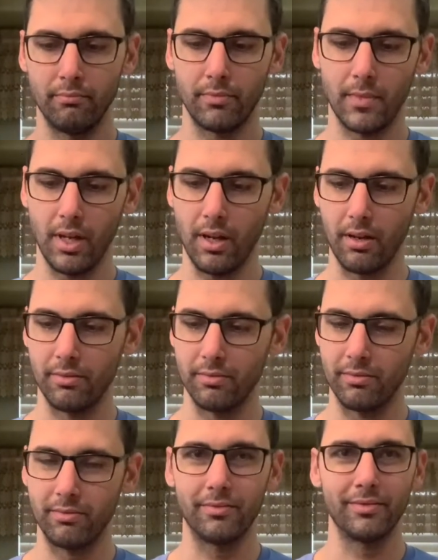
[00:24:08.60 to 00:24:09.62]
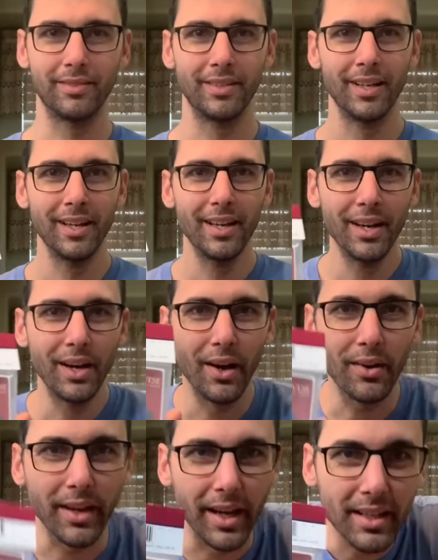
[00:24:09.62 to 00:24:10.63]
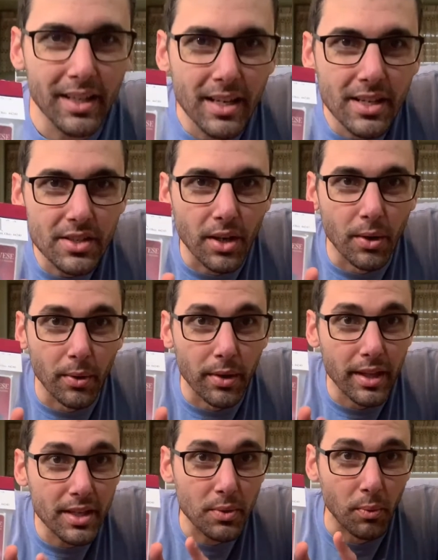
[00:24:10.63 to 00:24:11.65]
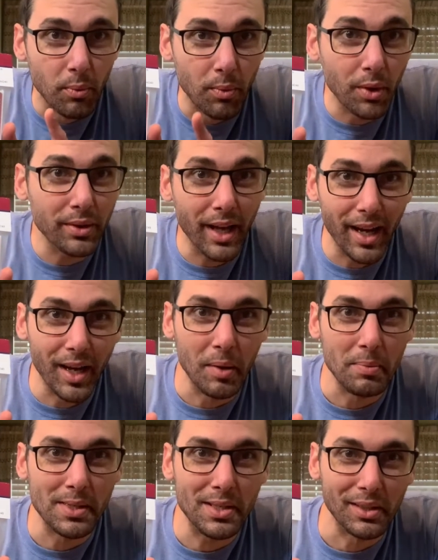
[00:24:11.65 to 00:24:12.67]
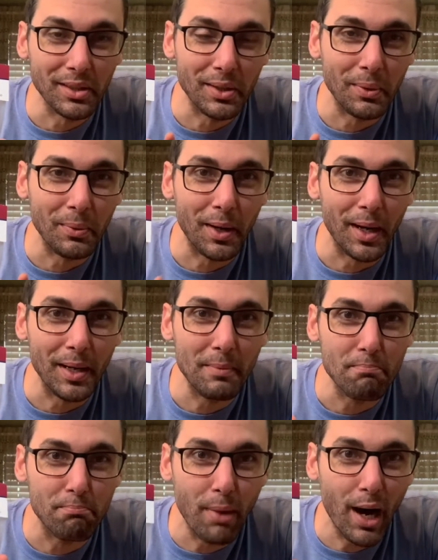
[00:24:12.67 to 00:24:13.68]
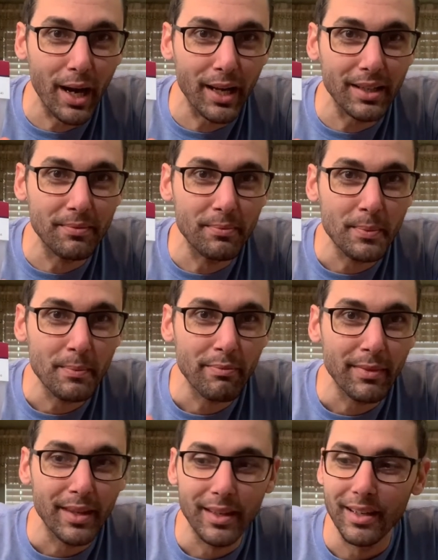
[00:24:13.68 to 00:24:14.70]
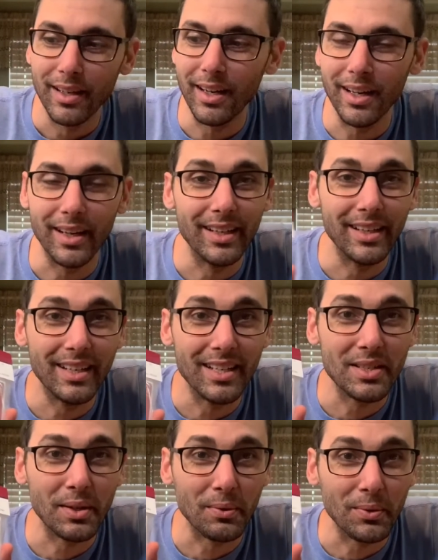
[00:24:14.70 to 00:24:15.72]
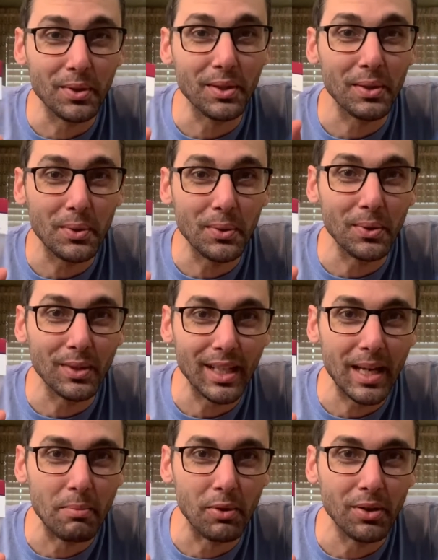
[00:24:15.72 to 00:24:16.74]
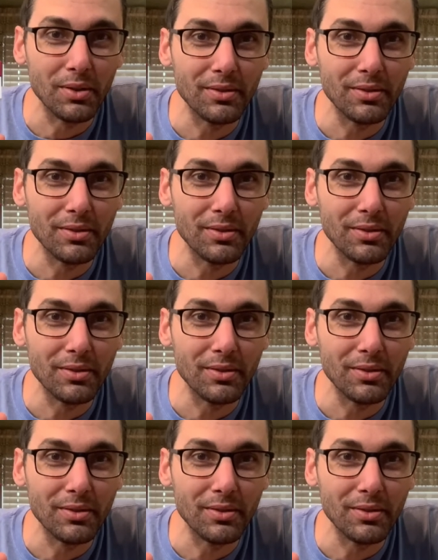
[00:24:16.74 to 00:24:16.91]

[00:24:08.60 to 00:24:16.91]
Ah, okay, so this will not help us clear the wine, but it is a really cool label.